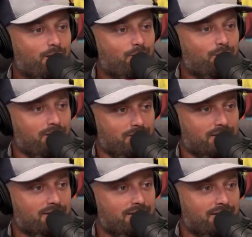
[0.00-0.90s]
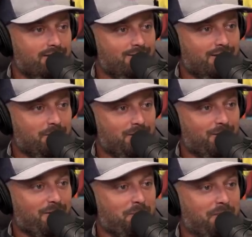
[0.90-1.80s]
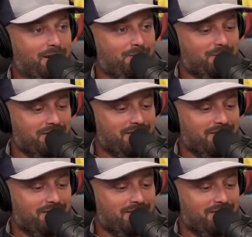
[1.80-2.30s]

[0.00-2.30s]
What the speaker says: River. You tell me you're on a boat